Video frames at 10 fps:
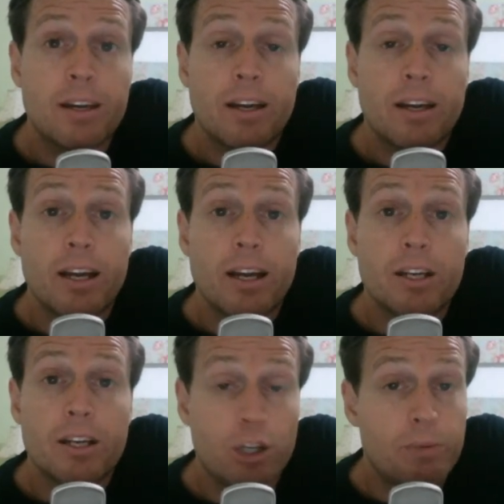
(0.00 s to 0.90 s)

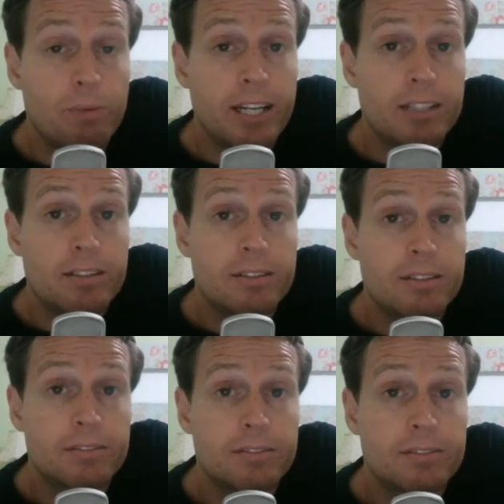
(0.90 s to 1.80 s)
and Cubase,
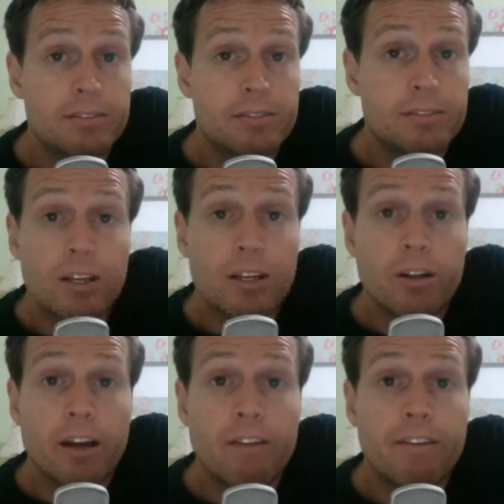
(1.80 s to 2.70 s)
you'll
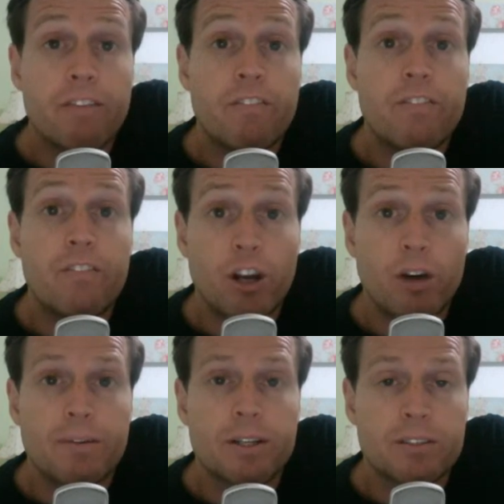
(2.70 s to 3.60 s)
have a
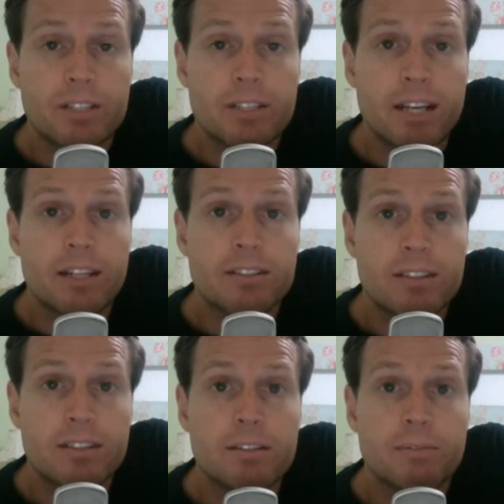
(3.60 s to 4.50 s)
phenomenal sounding
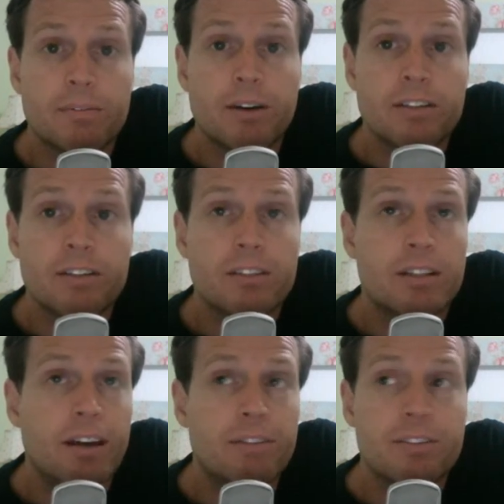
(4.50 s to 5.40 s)
system. I still
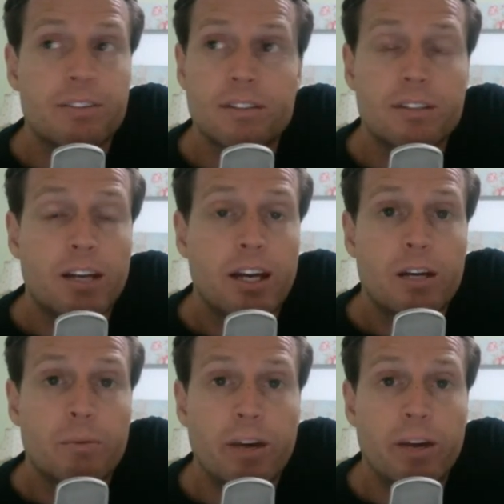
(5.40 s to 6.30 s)
haven't
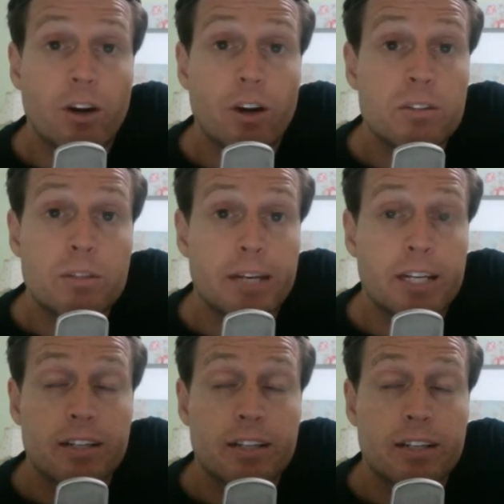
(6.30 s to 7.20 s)
we have old
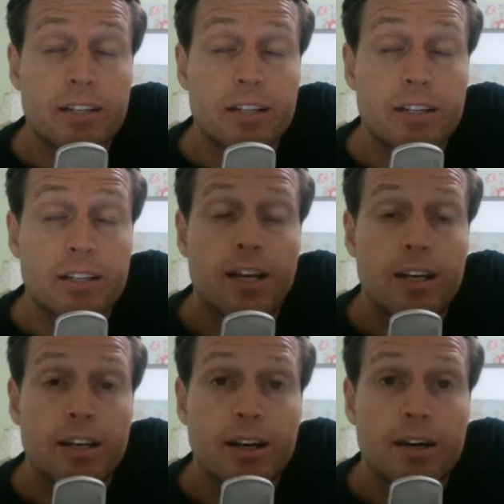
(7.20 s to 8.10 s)
speakers,
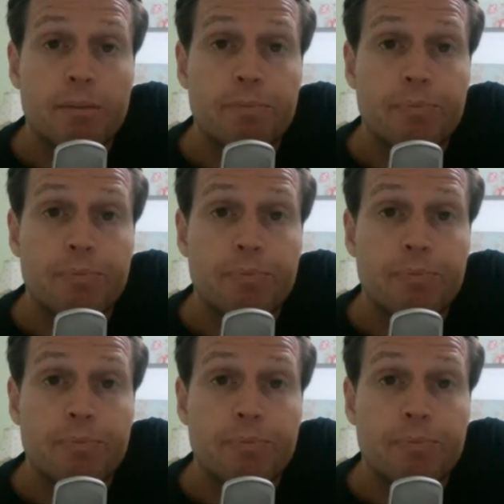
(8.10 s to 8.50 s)
and